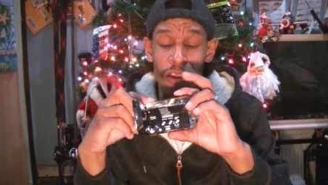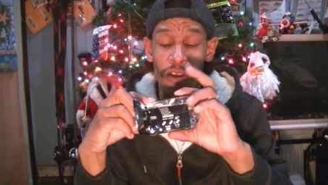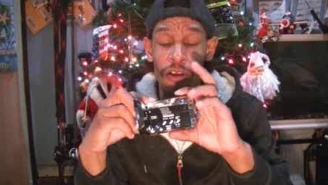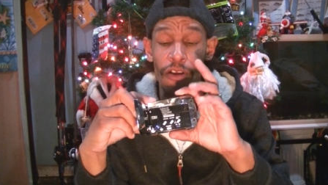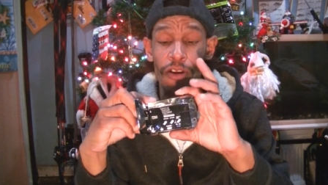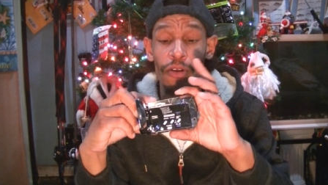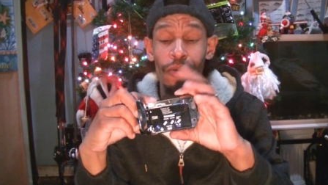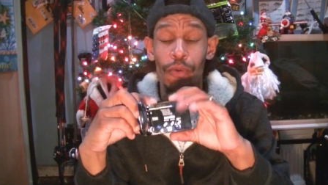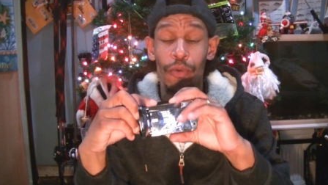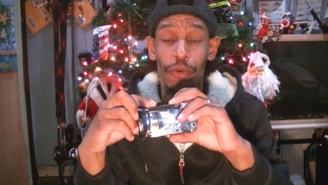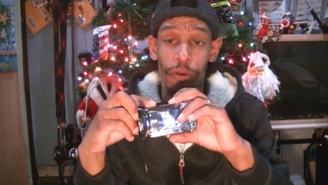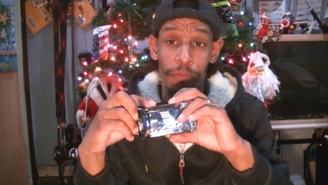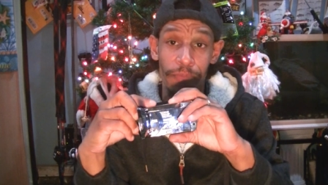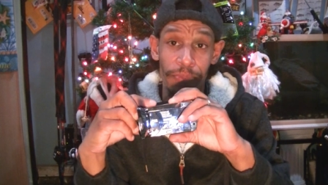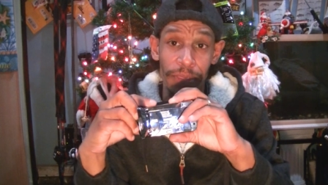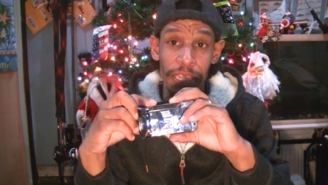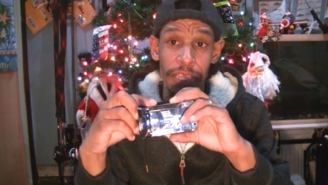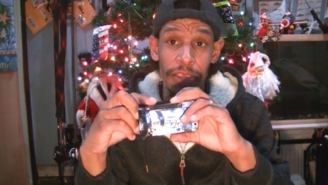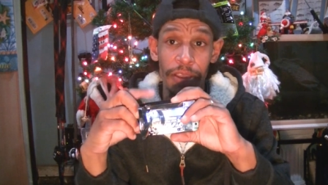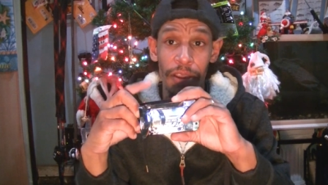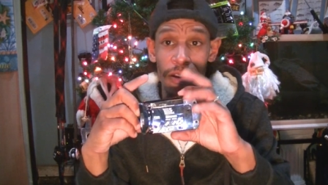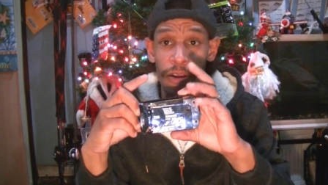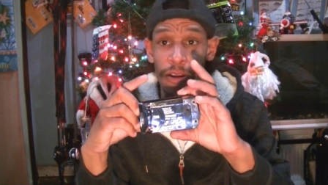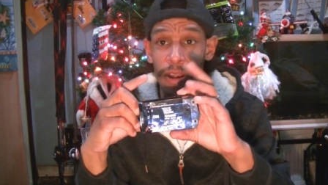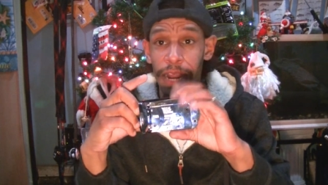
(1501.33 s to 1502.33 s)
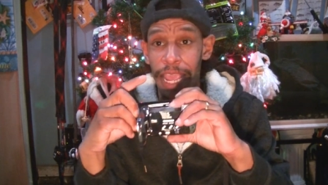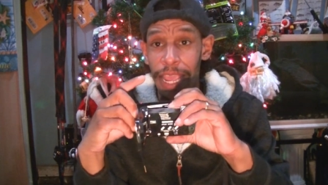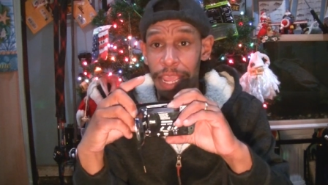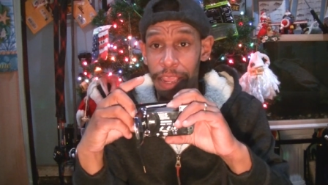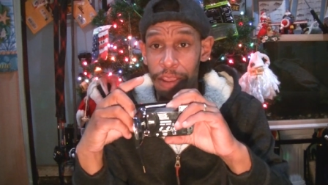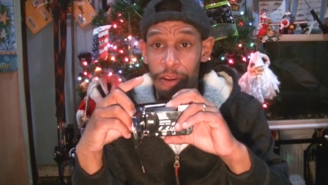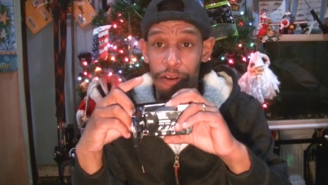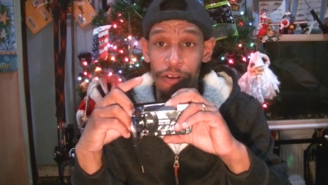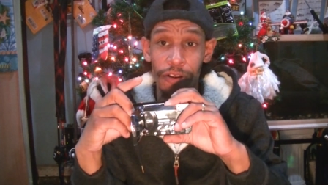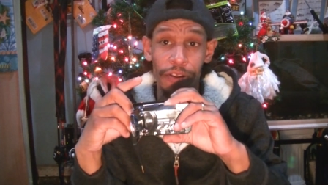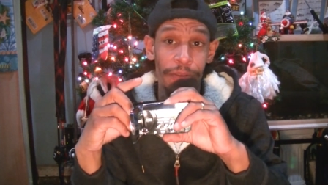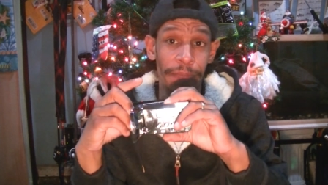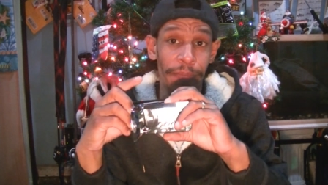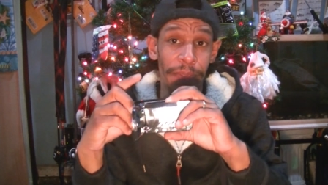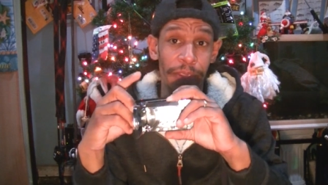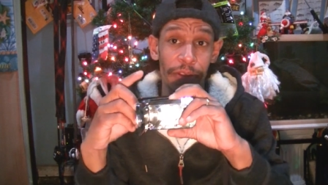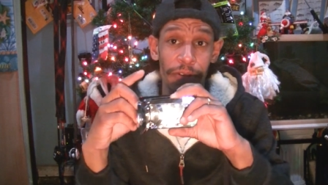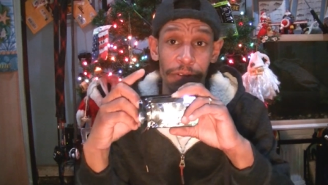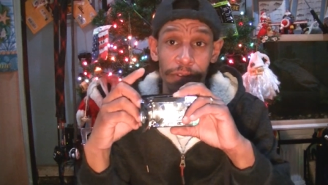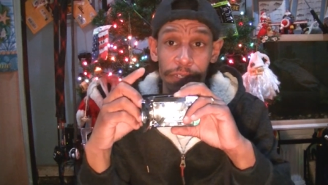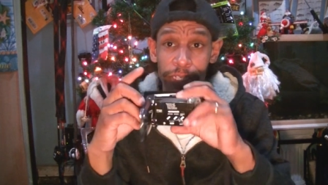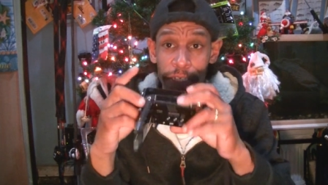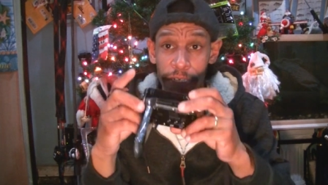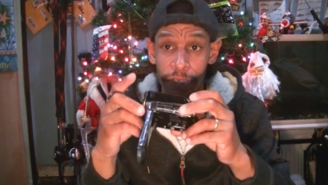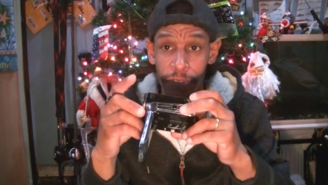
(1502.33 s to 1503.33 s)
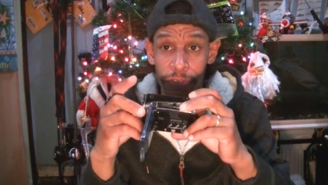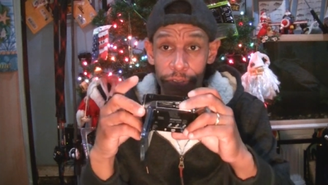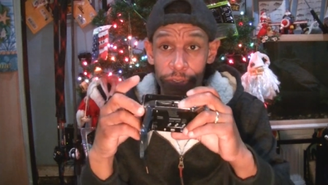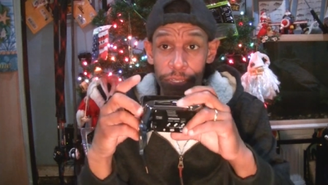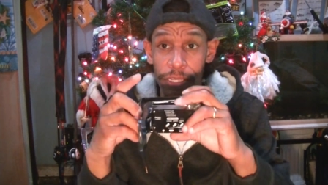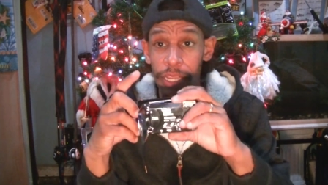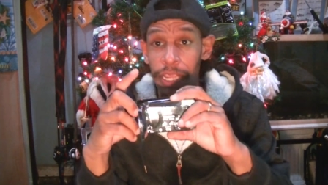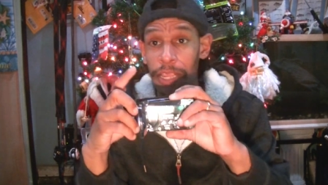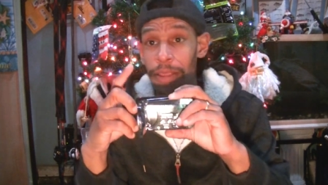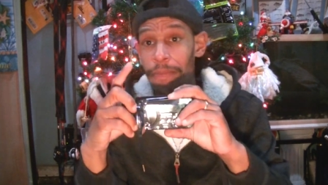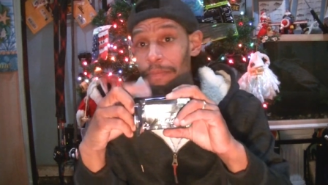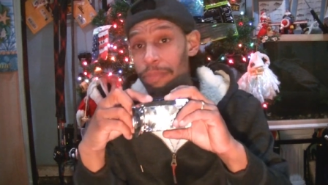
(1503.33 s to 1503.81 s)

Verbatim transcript: card or B card. A card could be your stills,